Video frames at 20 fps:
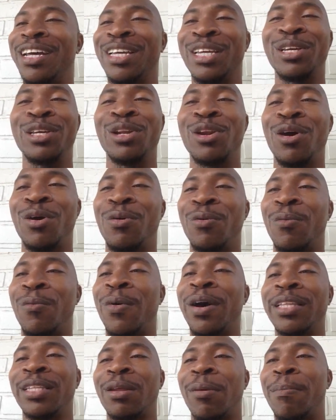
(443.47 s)
you know,
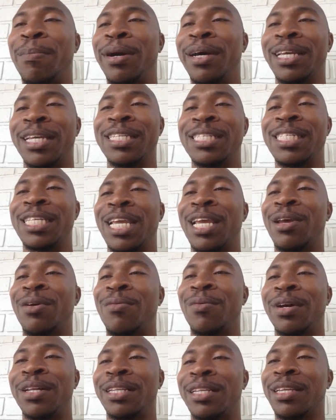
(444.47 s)
what the book is
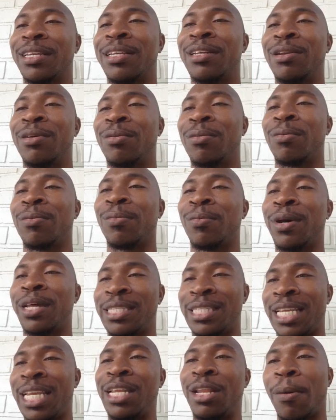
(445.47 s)
saying, what, you know,
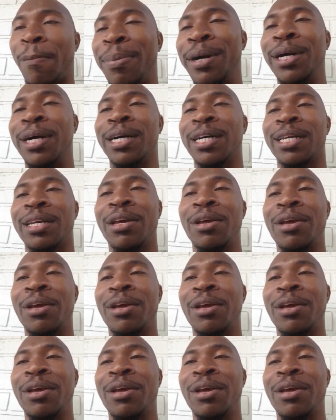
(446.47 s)
what's in the book.